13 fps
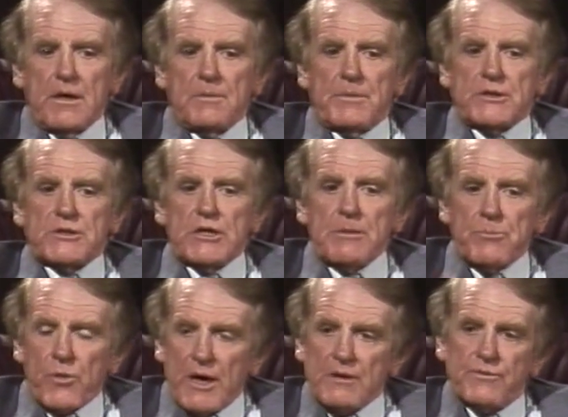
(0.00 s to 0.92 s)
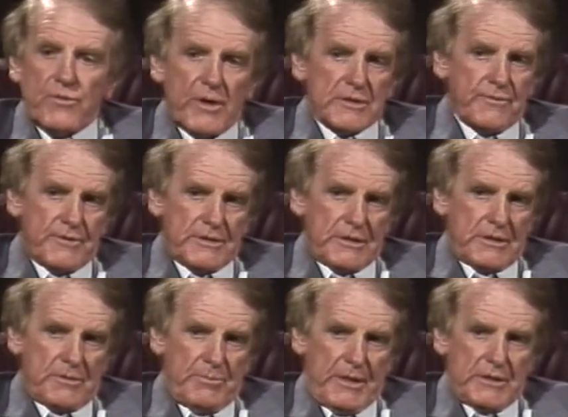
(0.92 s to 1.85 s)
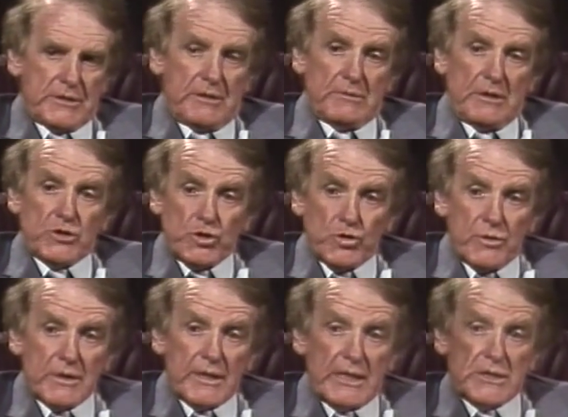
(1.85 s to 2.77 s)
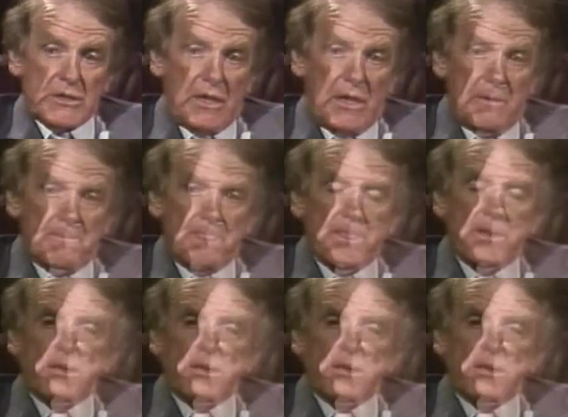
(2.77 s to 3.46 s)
But she prayed for us for 6 months, and during that time,